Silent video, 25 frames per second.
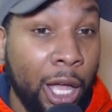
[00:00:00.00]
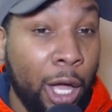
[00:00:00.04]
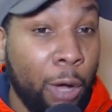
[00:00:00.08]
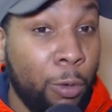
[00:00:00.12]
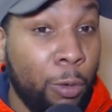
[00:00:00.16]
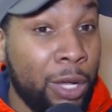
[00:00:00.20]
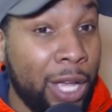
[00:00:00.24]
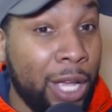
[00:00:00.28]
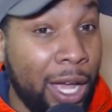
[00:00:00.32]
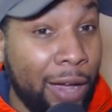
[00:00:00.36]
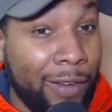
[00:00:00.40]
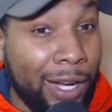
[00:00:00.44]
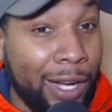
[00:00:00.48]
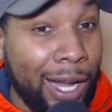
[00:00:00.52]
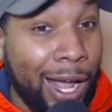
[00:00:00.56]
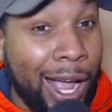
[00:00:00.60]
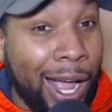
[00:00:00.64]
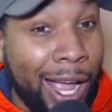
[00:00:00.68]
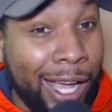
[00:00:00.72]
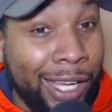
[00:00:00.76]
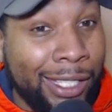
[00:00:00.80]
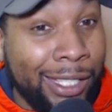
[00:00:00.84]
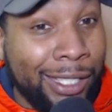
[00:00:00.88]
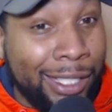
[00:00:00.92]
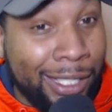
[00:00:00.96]
We have an
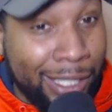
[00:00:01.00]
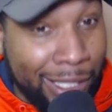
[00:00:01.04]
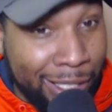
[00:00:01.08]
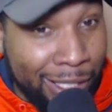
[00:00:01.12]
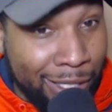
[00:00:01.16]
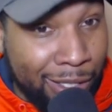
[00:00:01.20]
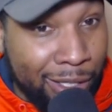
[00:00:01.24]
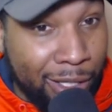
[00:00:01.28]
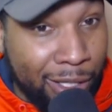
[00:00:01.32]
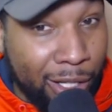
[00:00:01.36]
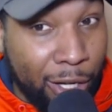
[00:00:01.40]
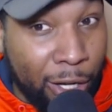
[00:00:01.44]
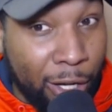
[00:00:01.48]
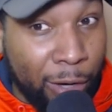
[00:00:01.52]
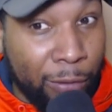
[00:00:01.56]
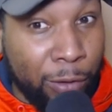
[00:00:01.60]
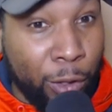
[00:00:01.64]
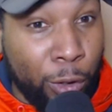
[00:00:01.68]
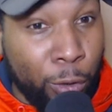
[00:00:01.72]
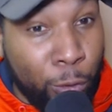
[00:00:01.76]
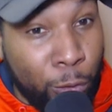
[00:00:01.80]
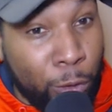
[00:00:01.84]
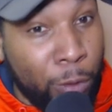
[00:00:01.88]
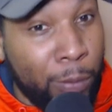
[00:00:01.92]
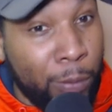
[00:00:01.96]
idea of
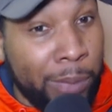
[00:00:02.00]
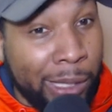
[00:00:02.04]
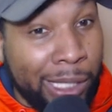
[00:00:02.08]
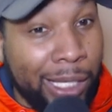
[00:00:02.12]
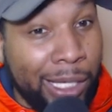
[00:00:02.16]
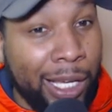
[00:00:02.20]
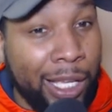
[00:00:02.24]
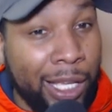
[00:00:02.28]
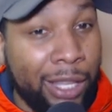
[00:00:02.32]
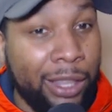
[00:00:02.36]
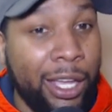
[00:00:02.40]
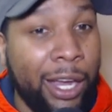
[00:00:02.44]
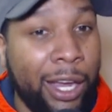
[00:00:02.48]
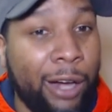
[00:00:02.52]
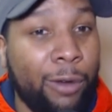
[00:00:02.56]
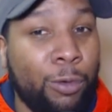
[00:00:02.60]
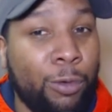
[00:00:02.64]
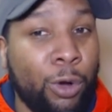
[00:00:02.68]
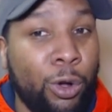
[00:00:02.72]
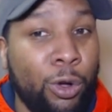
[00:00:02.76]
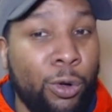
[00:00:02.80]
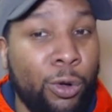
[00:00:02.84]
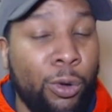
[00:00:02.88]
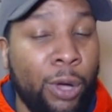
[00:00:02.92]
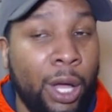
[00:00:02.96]
who will be in that
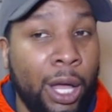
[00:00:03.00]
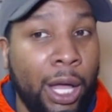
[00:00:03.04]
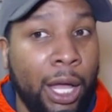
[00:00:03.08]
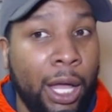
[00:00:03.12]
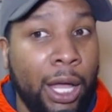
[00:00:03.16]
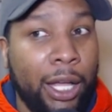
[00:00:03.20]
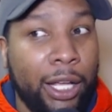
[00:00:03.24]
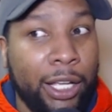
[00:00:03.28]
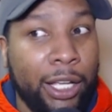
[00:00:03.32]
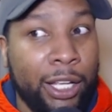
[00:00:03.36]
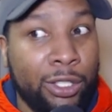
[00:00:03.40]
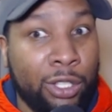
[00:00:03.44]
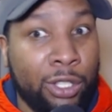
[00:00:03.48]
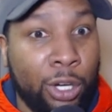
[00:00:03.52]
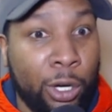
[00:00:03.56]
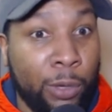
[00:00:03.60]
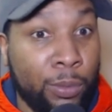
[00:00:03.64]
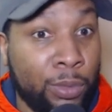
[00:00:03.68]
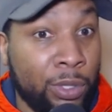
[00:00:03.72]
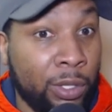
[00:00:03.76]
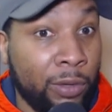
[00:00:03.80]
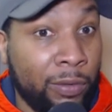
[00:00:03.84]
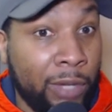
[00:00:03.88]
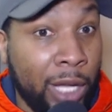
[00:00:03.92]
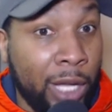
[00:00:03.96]
role in
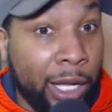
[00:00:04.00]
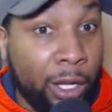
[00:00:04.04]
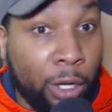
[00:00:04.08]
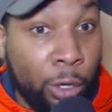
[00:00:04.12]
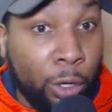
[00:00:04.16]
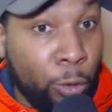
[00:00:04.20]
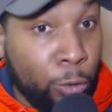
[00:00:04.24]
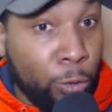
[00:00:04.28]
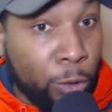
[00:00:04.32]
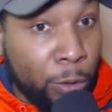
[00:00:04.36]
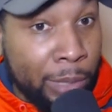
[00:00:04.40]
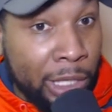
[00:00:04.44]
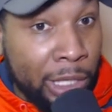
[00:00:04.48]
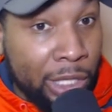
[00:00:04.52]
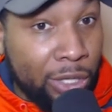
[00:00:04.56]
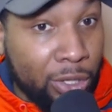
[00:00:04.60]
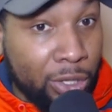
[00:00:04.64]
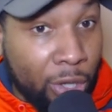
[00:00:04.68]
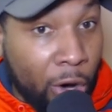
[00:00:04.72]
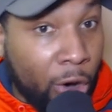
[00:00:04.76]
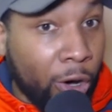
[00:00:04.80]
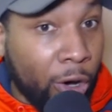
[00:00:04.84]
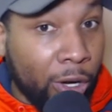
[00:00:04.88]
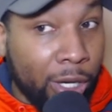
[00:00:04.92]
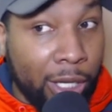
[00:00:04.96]
terms of like who will be
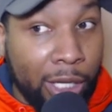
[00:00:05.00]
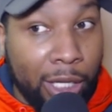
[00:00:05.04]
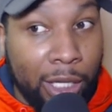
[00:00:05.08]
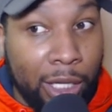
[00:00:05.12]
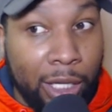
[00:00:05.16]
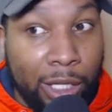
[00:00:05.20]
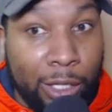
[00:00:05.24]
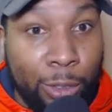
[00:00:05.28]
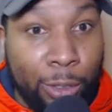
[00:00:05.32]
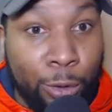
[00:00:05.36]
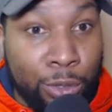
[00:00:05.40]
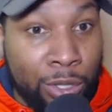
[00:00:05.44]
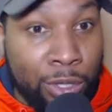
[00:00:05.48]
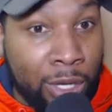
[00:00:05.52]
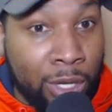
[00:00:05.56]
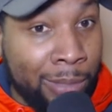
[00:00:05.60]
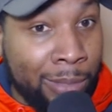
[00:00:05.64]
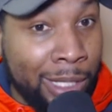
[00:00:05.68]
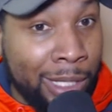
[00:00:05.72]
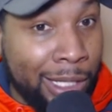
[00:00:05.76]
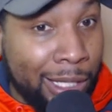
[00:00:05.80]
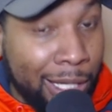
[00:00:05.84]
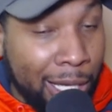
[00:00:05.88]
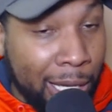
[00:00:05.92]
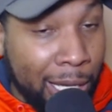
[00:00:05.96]
starting, who's going to
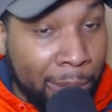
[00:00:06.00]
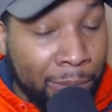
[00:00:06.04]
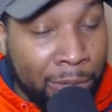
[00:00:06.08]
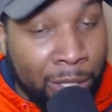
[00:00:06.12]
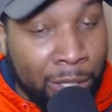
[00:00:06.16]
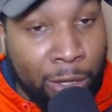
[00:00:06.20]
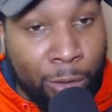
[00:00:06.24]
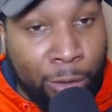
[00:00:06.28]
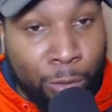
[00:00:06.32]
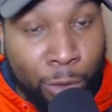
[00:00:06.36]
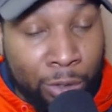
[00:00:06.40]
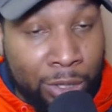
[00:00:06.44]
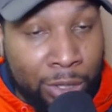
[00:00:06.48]
be depth in the